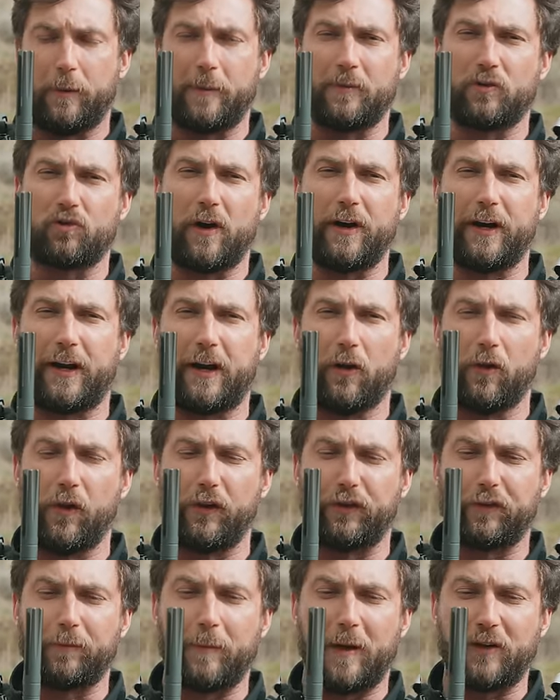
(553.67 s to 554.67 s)
We've been trying to kill
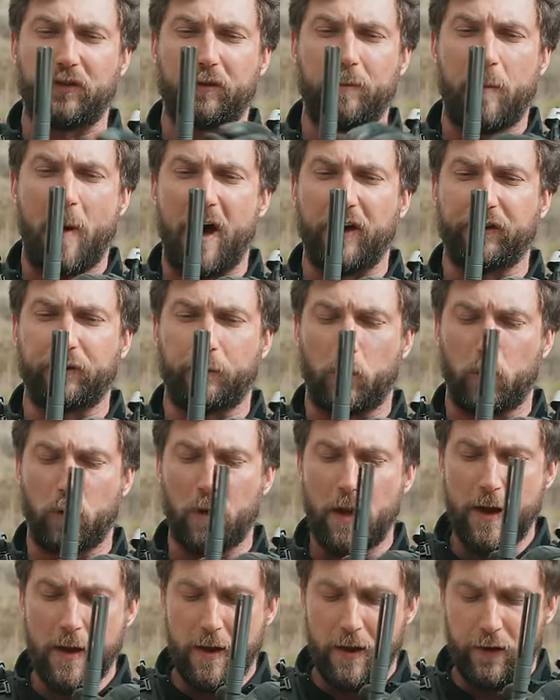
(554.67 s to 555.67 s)
those as much as possible.
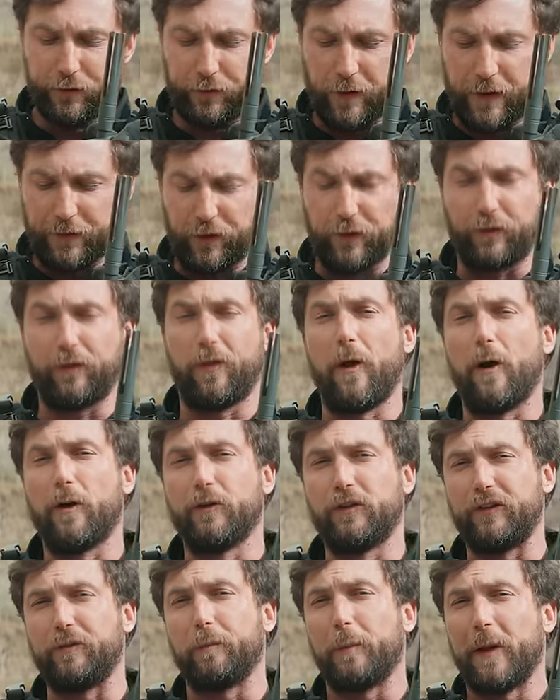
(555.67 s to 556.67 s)
So that starts with our
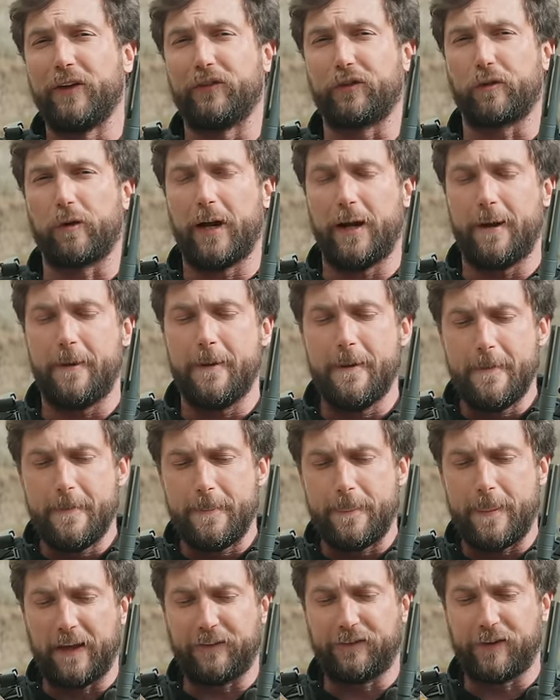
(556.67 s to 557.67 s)
display screen.
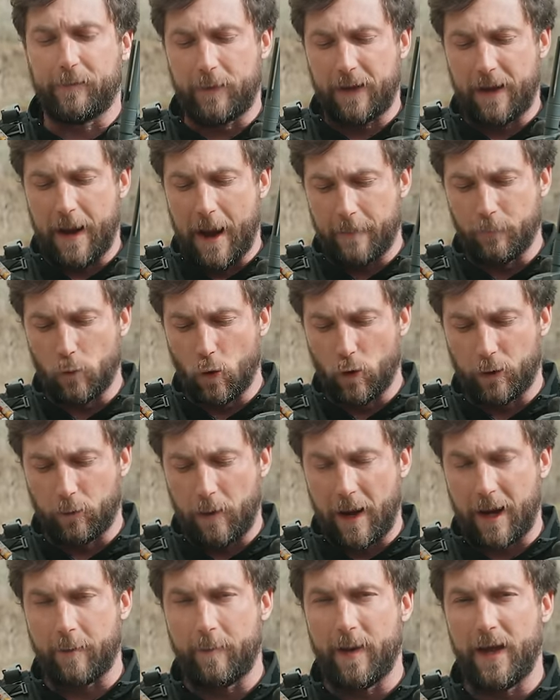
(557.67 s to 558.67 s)
That's something I'm going to
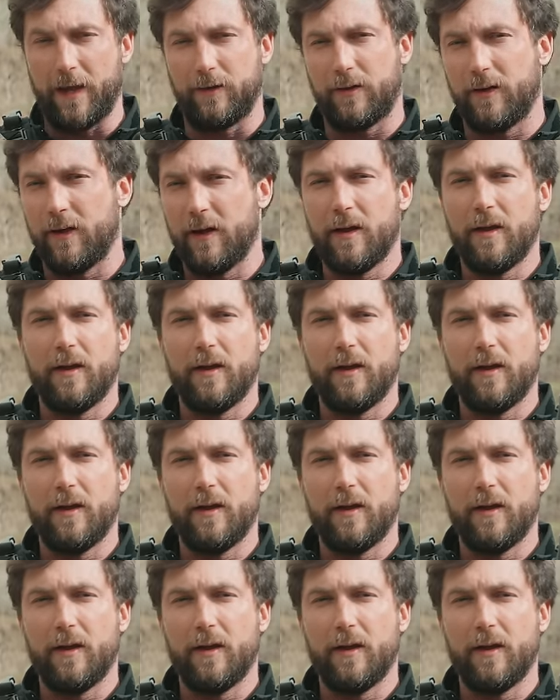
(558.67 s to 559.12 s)
recommend.